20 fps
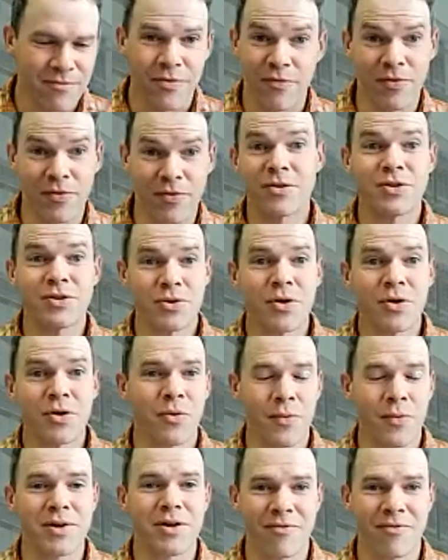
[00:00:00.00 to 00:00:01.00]
for those of you who don't know
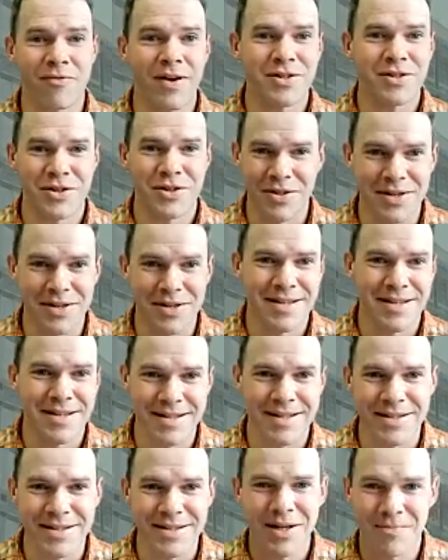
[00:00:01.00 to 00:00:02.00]
what a confessional is,
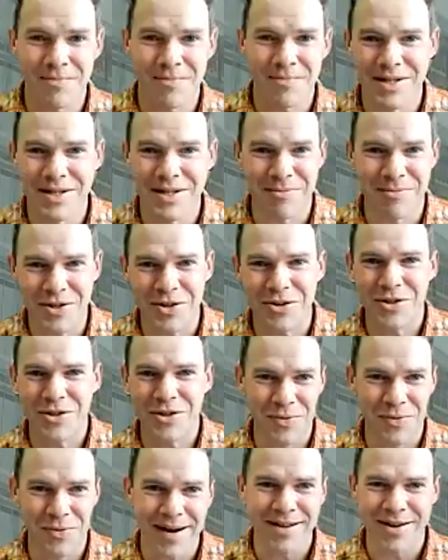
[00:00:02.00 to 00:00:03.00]
in some
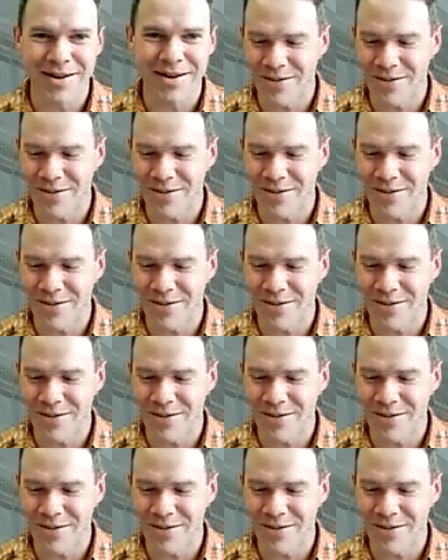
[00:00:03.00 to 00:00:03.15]
churches, right,